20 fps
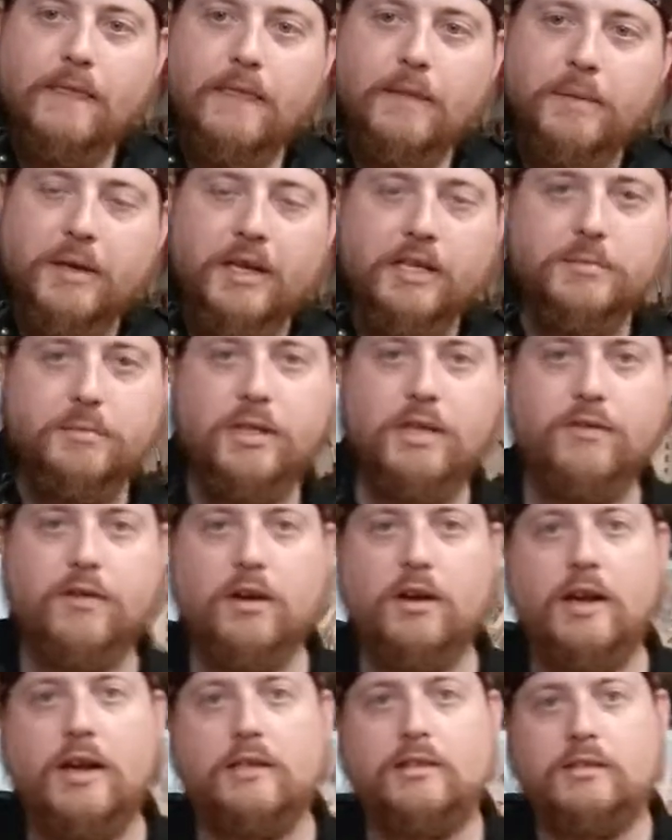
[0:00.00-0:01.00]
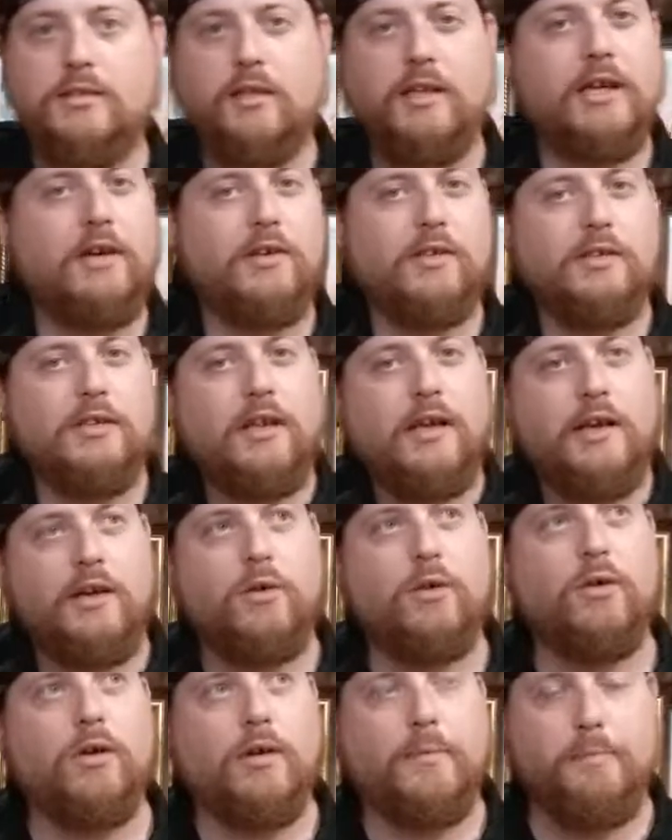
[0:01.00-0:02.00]
Because believe it or not, Solaris Knight,
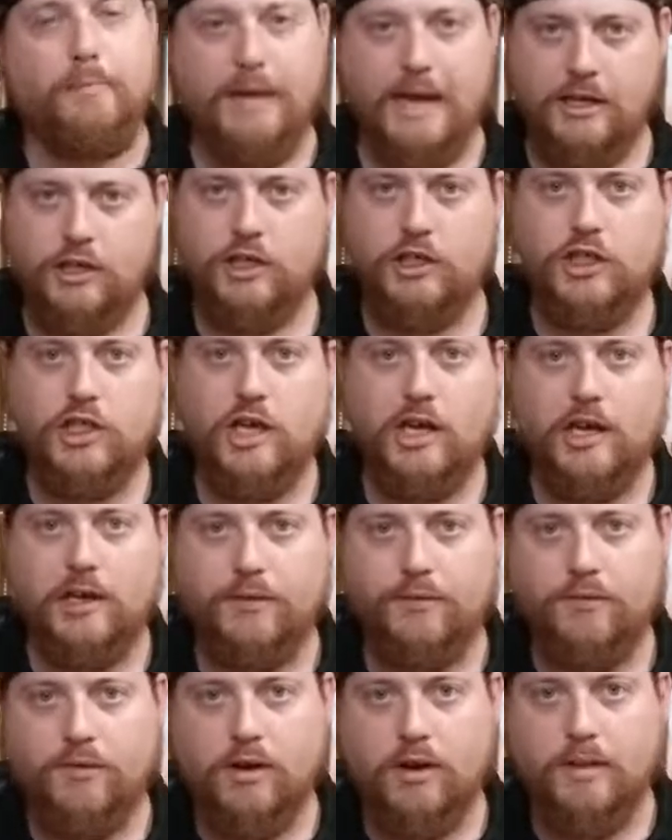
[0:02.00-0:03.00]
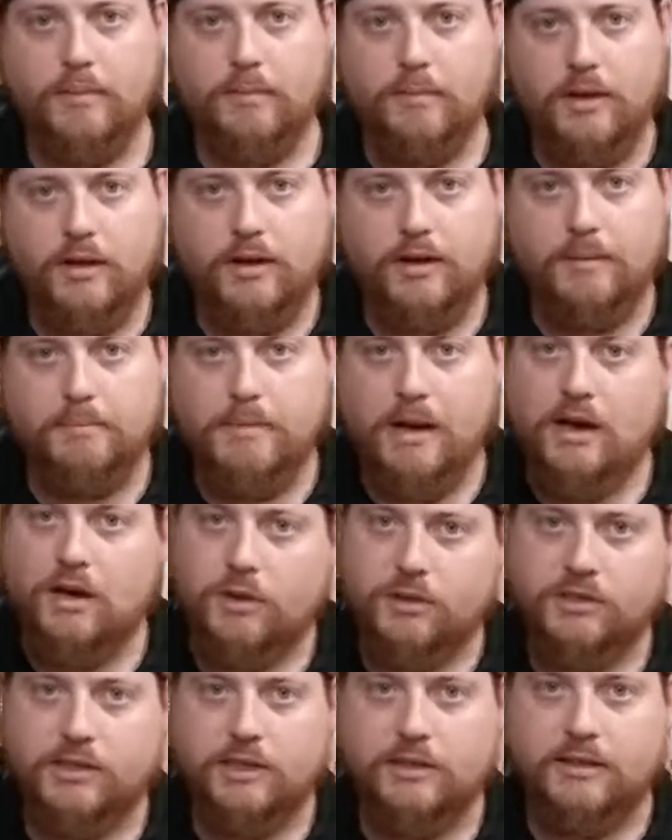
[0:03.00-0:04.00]
or Magishine from
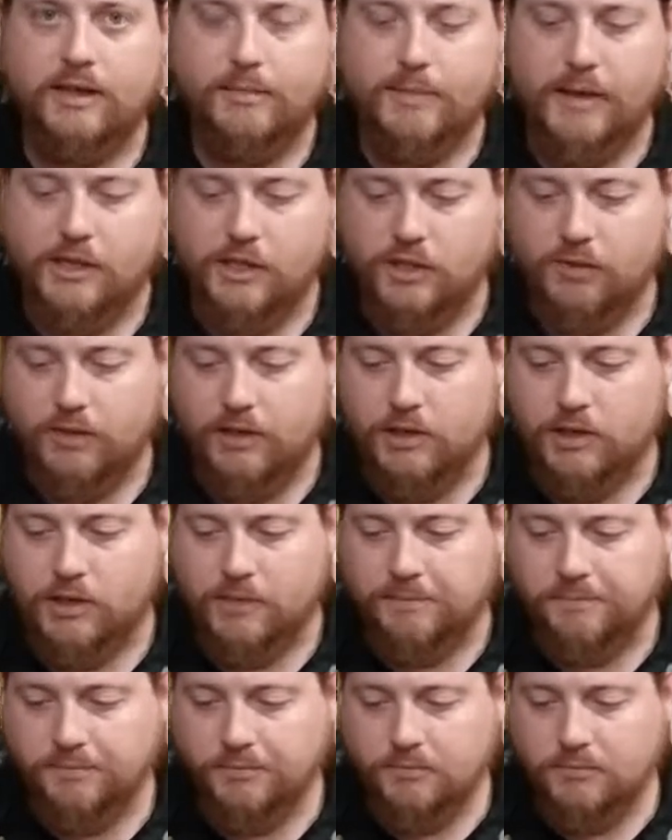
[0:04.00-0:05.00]
Mahou Sentai Magiranger,